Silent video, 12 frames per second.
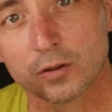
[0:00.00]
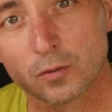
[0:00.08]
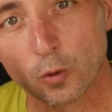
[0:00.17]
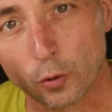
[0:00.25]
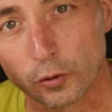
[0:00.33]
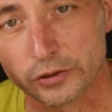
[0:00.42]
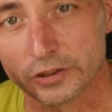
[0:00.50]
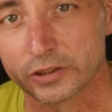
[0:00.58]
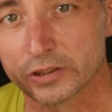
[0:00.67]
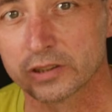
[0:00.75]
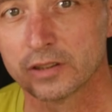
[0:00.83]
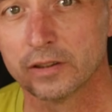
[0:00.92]

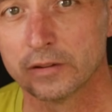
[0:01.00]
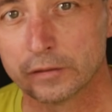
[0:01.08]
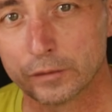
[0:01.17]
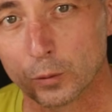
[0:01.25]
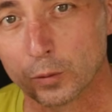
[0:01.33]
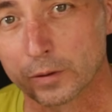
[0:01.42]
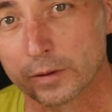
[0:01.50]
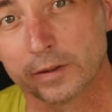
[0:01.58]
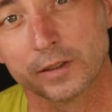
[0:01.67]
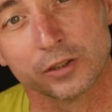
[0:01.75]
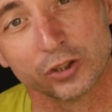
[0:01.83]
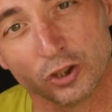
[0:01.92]
causes for
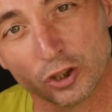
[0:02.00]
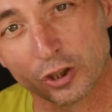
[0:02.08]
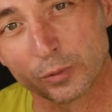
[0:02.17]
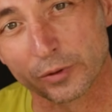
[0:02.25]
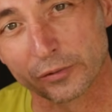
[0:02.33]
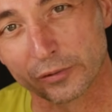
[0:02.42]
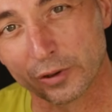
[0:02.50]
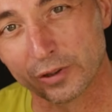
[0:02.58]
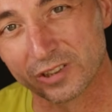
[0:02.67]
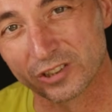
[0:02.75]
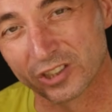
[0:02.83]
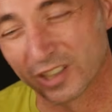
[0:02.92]
juniper
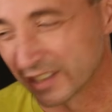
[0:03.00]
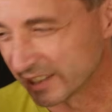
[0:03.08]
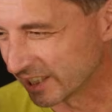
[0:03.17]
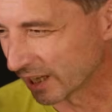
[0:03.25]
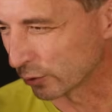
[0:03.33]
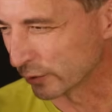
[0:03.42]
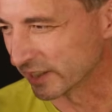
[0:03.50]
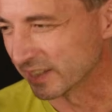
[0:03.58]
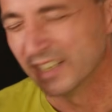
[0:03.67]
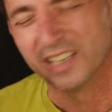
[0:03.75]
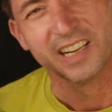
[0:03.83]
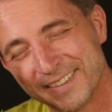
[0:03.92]
foliage yellowing.
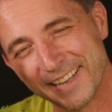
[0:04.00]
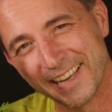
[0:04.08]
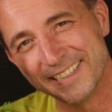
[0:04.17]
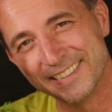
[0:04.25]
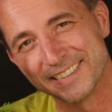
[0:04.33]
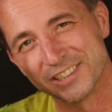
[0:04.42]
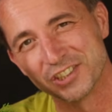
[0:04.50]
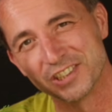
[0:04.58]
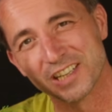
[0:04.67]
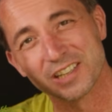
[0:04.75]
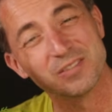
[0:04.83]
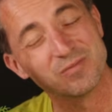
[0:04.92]
Hey, this is
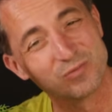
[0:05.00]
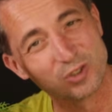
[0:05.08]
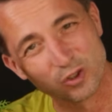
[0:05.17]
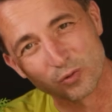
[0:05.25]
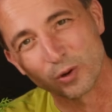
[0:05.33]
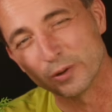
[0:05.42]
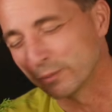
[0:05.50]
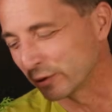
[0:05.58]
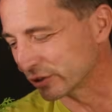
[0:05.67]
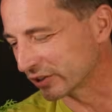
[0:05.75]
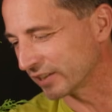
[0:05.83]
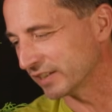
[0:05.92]
Jelle, growing
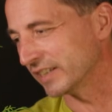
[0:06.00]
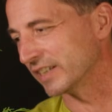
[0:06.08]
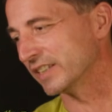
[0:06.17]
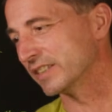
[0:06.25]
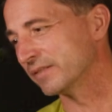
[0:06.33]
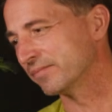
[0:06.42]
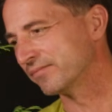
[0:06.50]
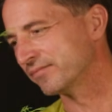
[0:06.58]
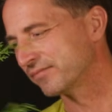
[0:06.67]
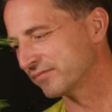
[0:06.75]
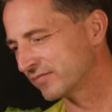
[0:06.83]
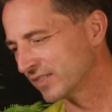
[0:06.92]
bonsai, and
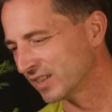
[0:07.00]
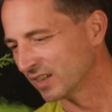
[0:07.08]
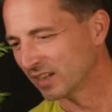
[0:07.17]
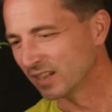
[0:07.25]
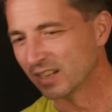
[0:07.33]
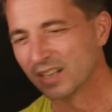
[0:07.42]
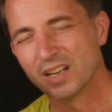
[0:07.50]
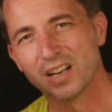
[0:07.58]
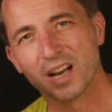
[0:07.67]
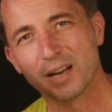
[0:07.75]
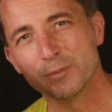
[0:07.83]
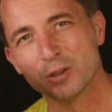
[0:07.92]

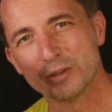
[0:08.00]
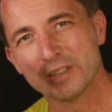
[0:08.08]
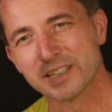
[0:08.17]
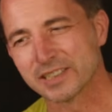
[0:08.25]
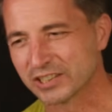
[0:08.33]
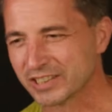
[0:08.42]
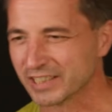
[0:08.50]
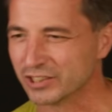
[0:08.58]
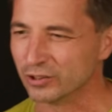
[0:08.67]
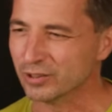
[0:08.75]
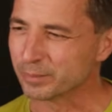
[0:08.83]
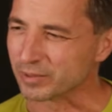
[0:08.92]
I'm looking at a sick
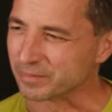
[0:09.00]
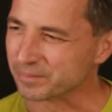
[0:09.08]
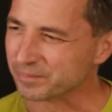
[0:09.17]
juniper.